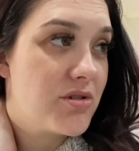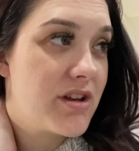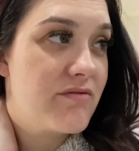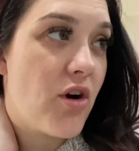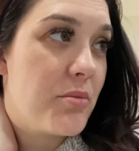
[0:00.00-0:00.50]

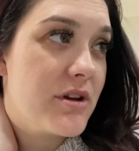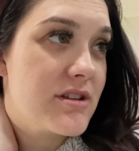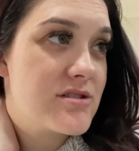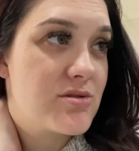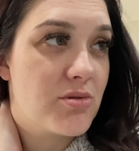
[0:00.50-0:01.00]
he
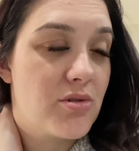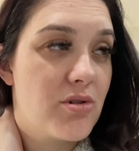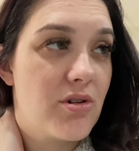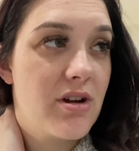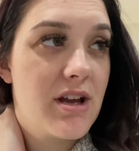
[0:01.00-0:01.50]
vomits
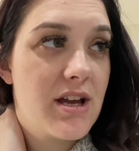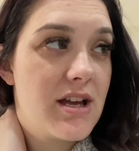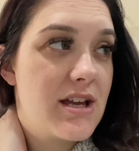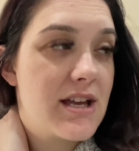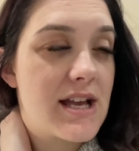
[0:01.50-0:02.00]
or
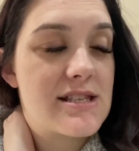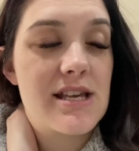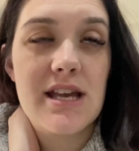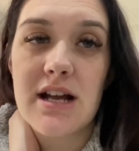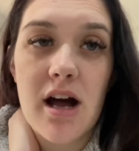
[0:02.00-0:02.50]
he gets the
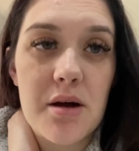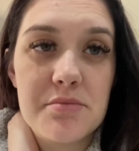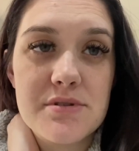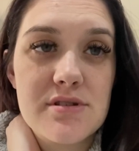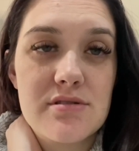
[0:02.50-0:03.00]

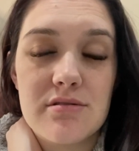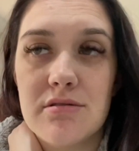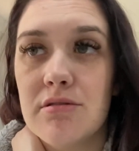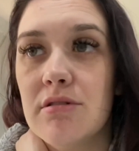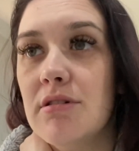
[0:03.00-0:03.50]
hiccups
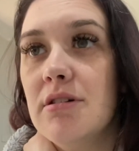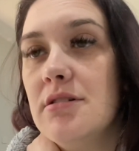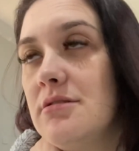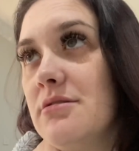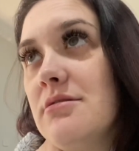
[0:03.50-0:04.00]
or
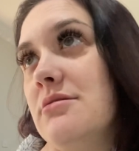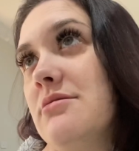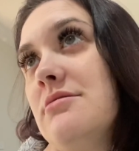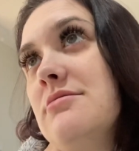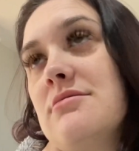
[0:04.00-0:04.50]

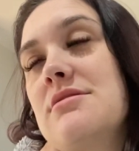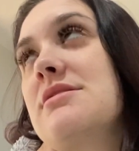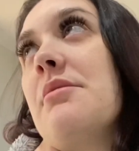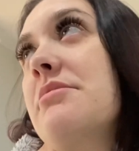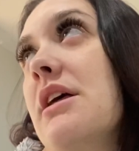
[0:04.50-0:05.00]

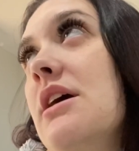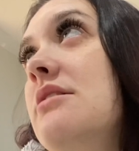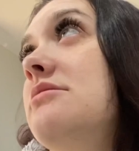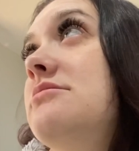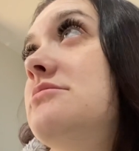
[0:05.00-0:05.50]

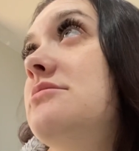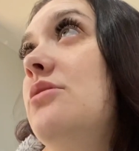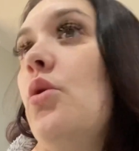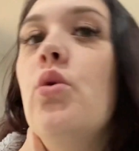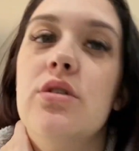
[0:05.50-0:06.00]
something
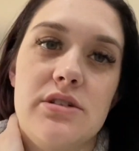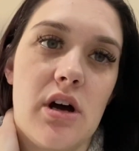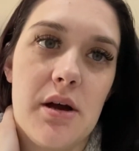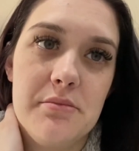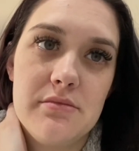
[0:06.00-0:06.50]
all the
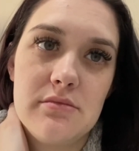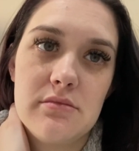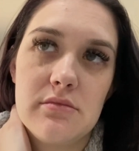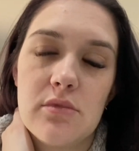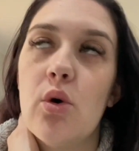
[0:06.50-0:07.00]
time.
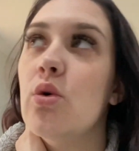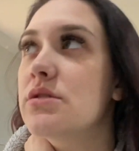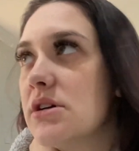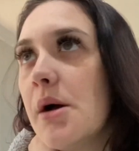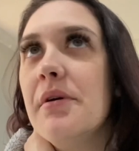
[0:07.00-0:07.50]
All the
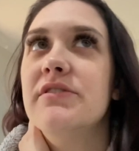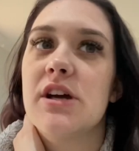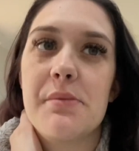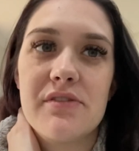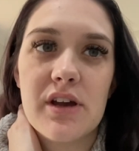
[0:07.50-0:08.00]
time, every
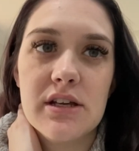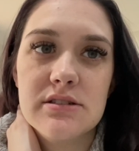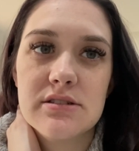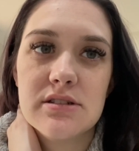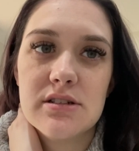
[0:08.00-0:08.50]
time he
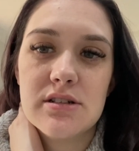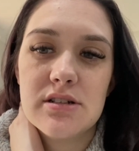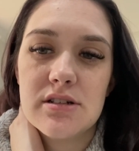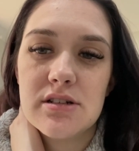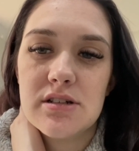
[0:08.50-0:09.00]
feeds.
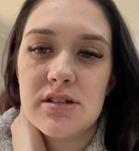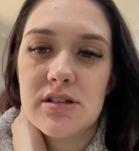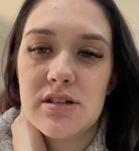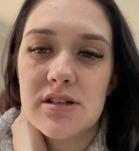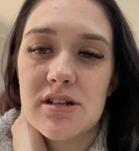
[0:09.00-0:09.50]

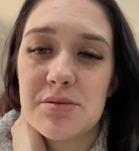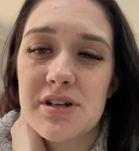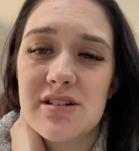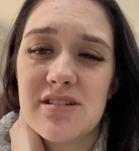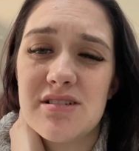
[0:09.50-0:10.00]
And I'm
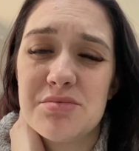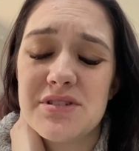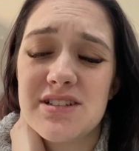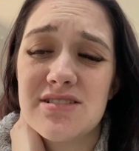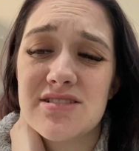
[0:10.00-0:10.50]
like, oh,
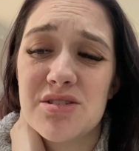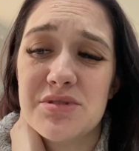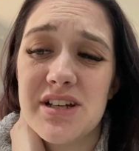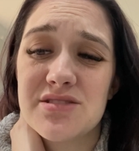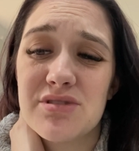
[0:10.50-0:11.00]
please don't tell me
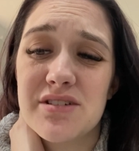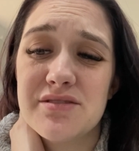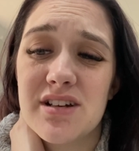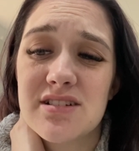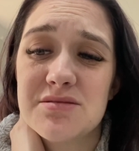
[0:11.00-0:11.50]
he has
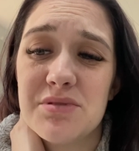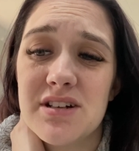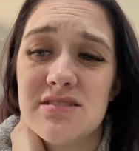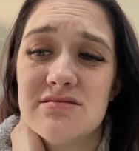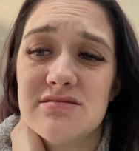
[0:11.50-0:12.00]
reflux, but